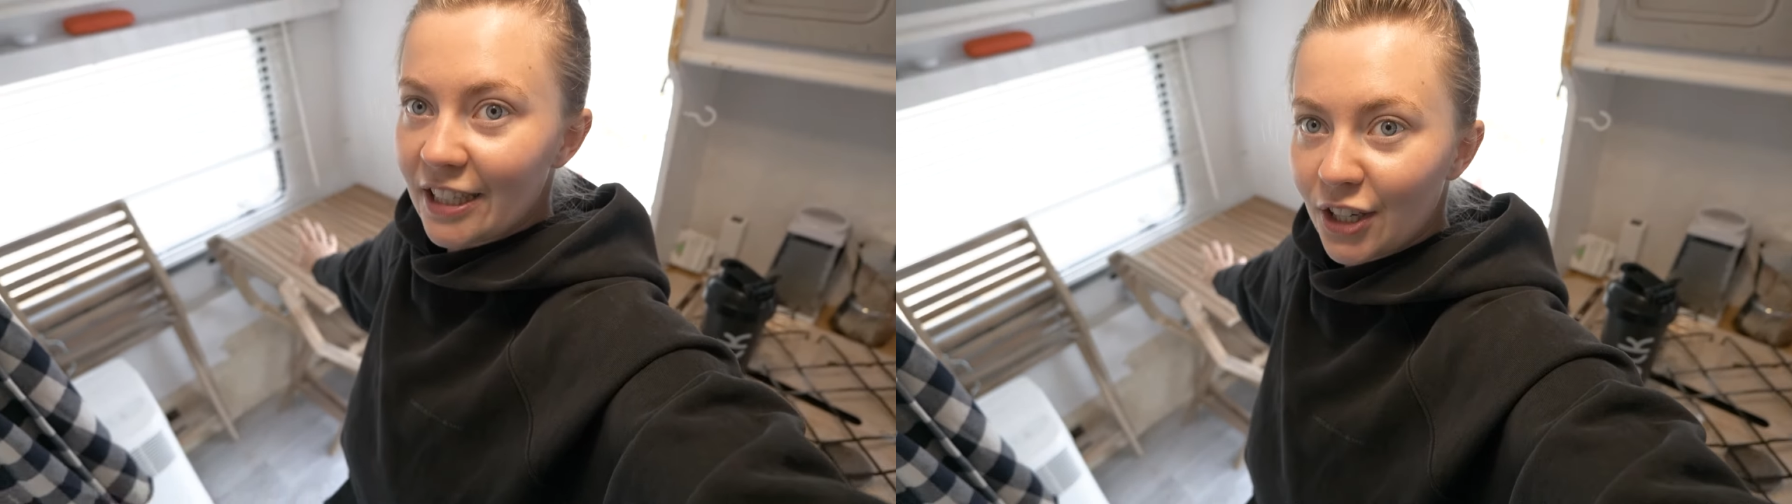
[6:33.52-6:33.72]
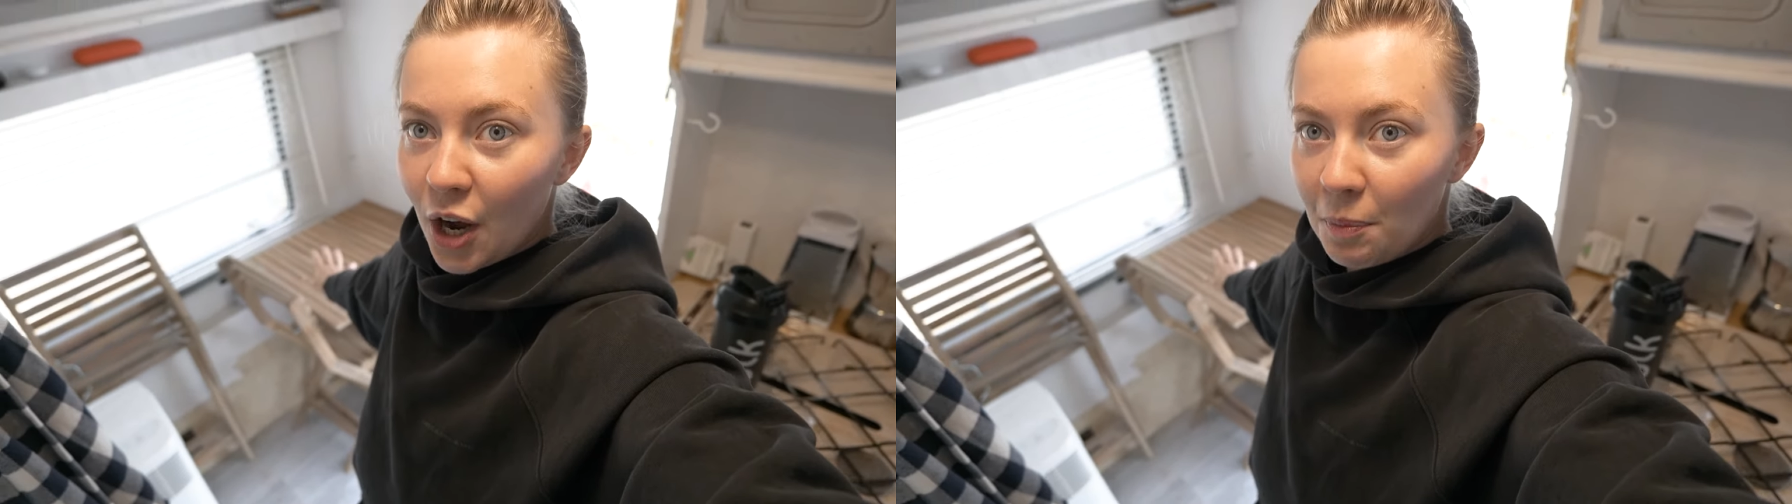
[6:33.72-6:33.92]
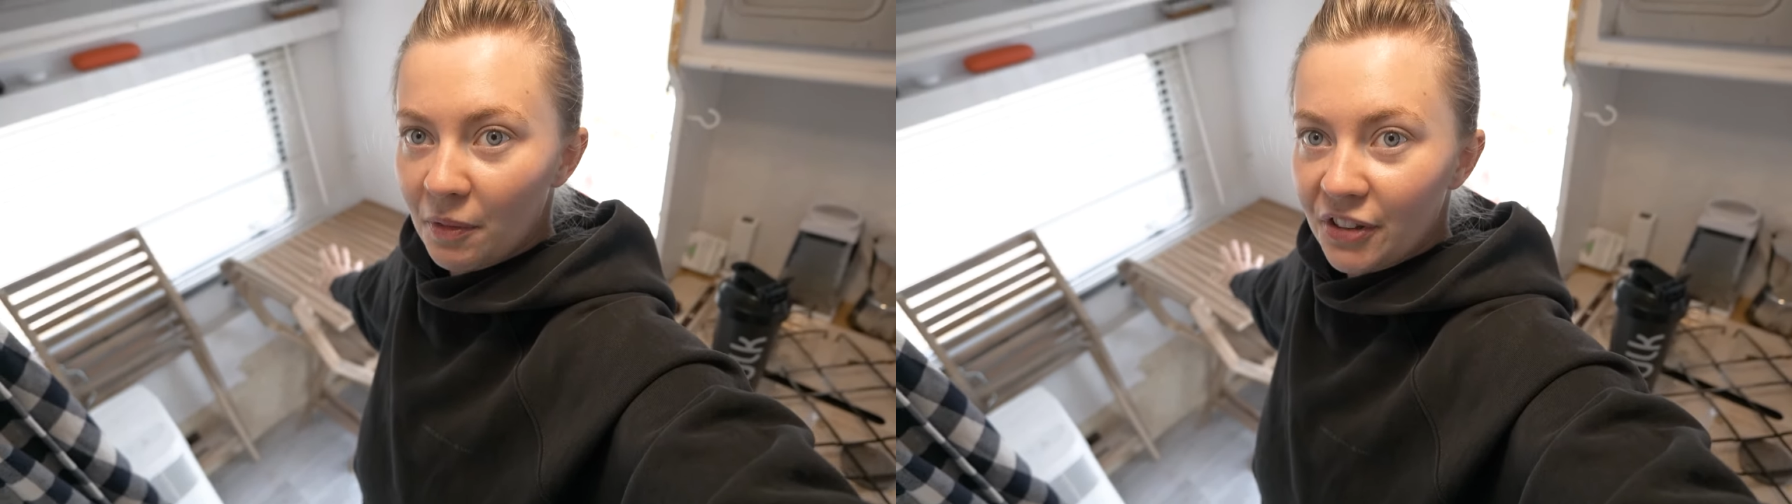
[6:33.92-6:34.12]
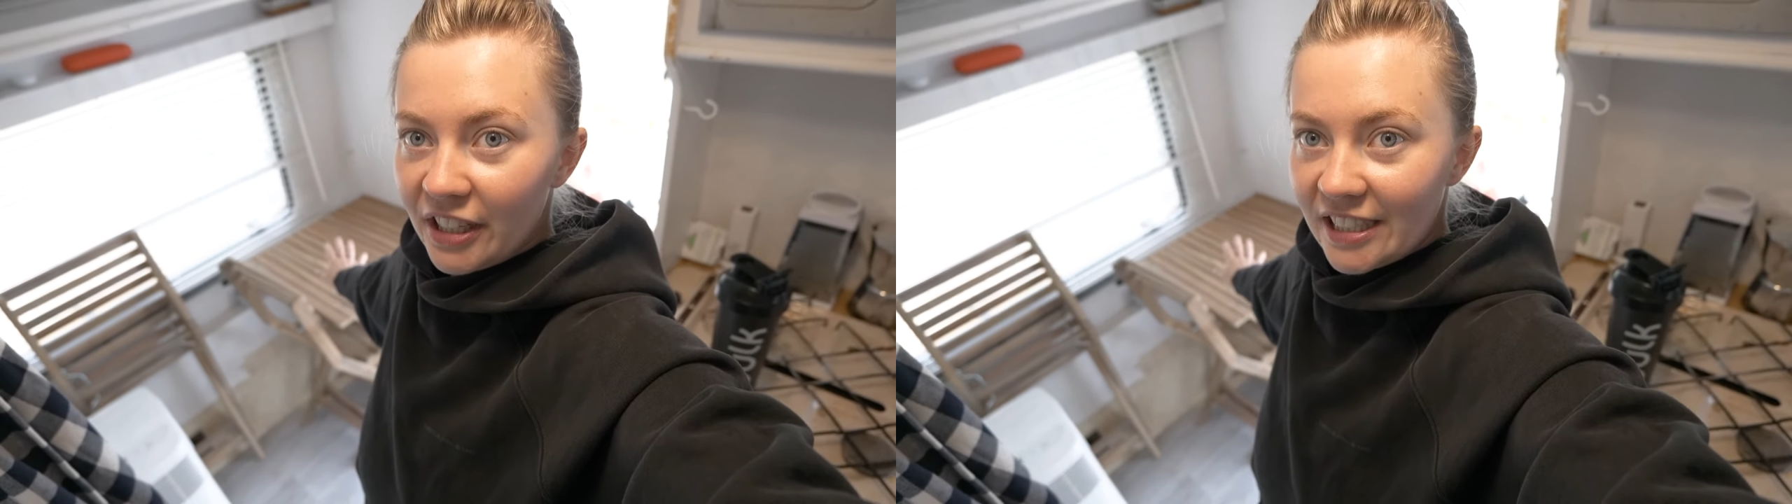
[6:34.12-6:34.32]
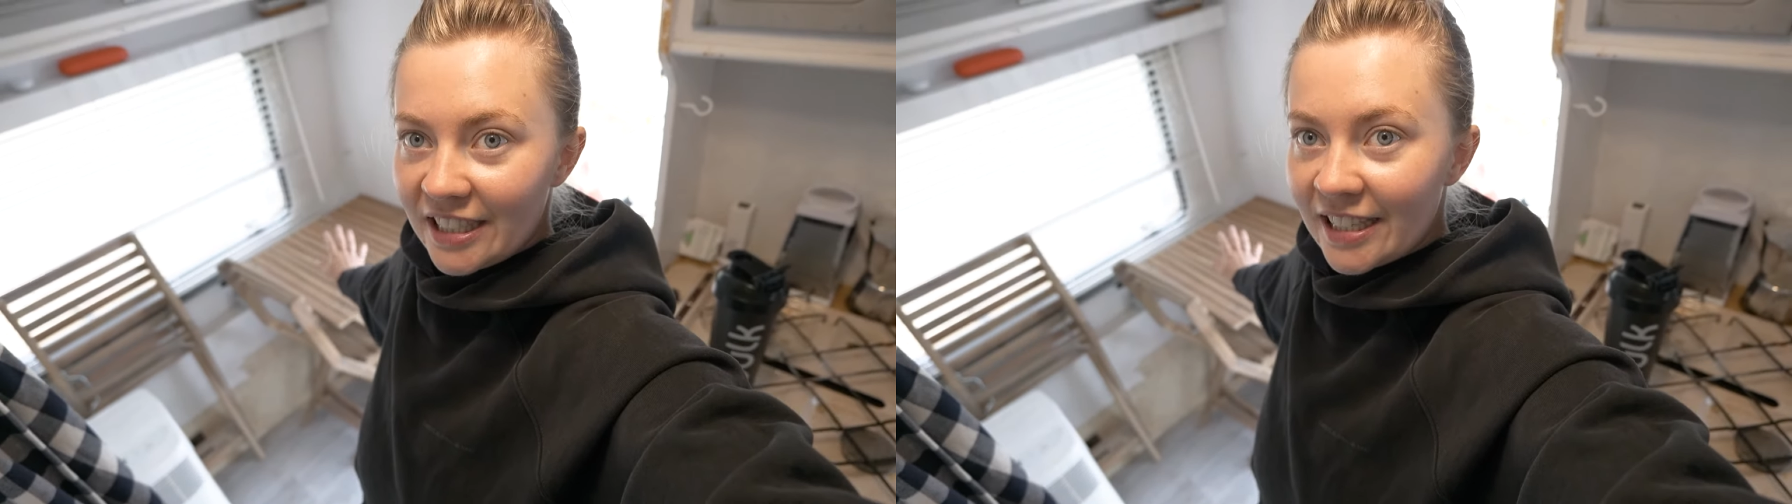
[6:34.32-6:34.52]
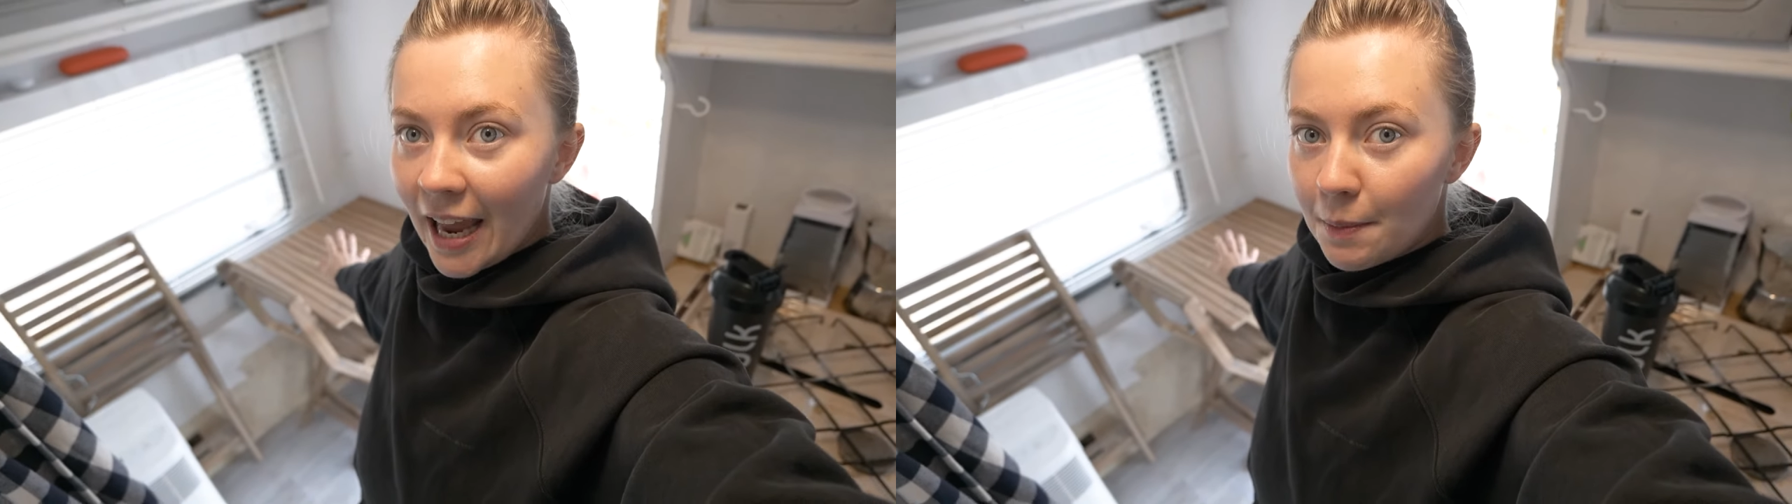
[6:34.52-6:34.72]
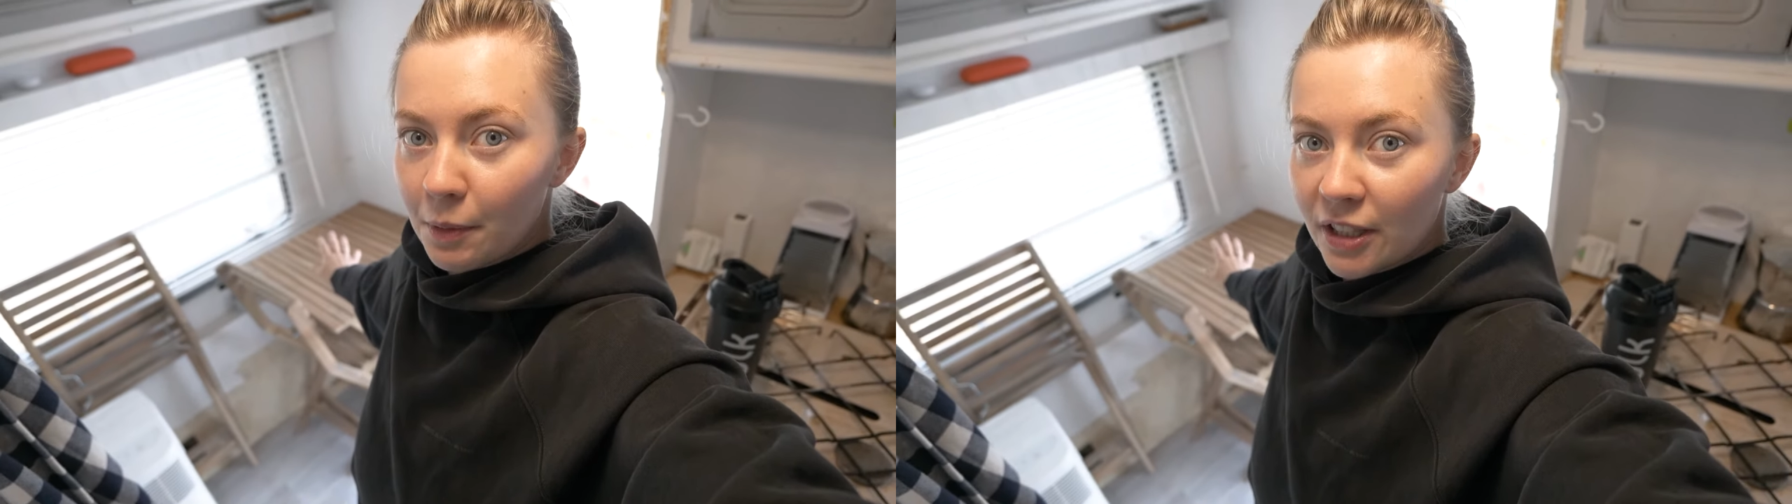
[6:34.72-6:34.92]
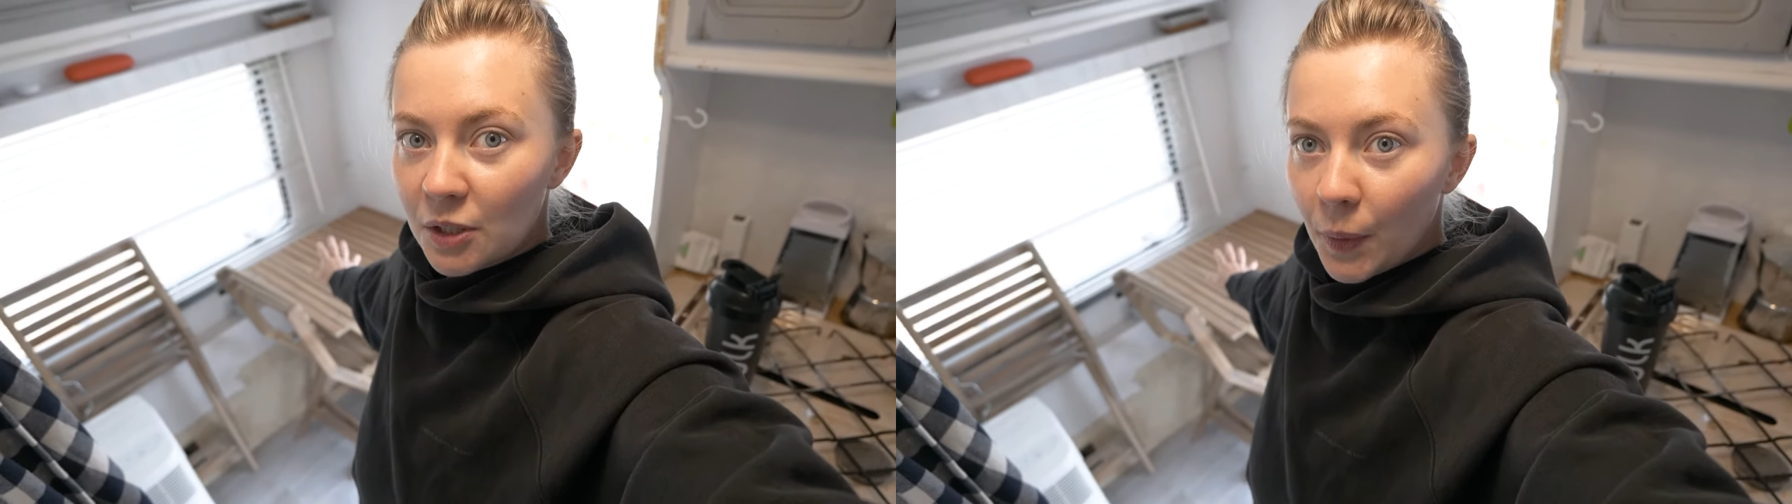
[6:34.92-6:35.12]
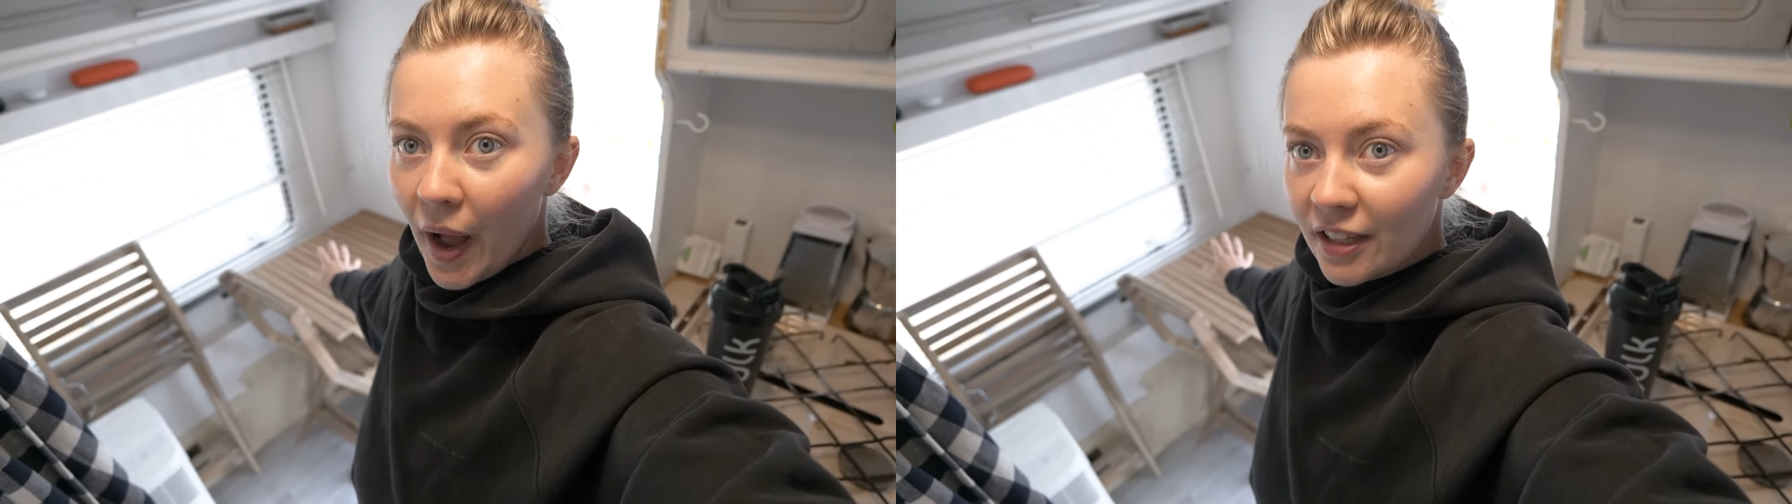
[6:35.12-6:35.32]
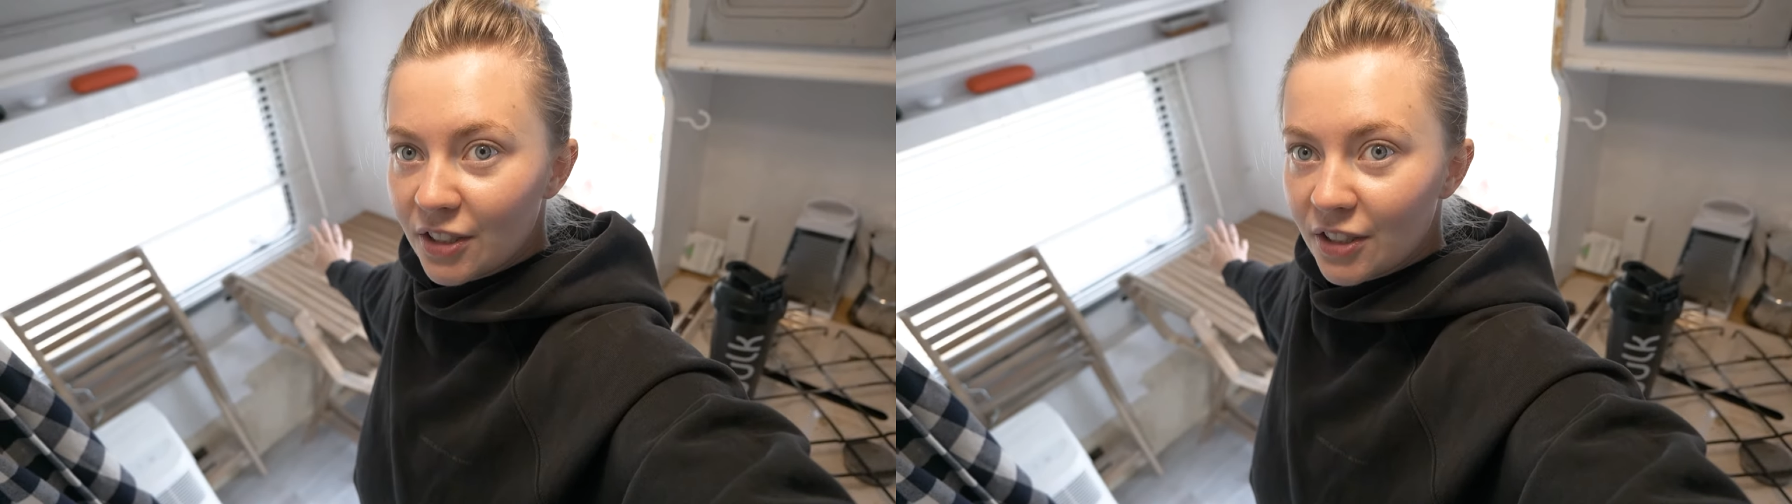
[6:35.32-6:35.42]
the top of this table as well.